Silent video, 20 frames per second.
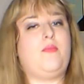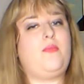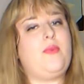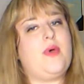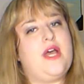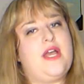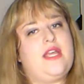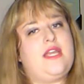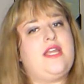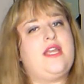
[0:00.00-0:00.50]

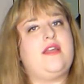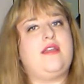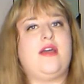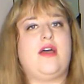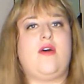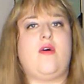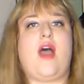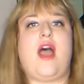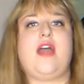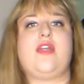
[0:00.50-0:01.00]
But, you
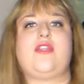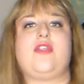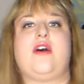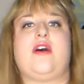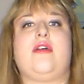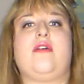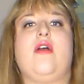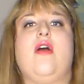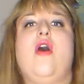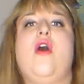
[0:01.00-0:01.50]
know, I
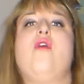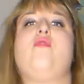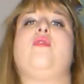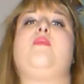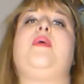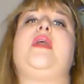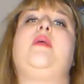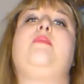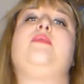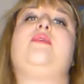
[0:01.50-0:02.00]
thought for
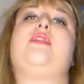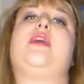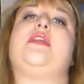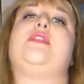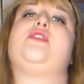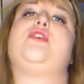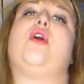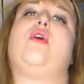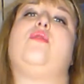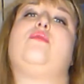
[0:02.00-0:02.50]
people
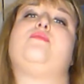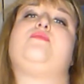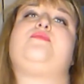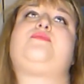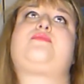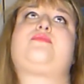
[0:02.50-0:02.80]
that don't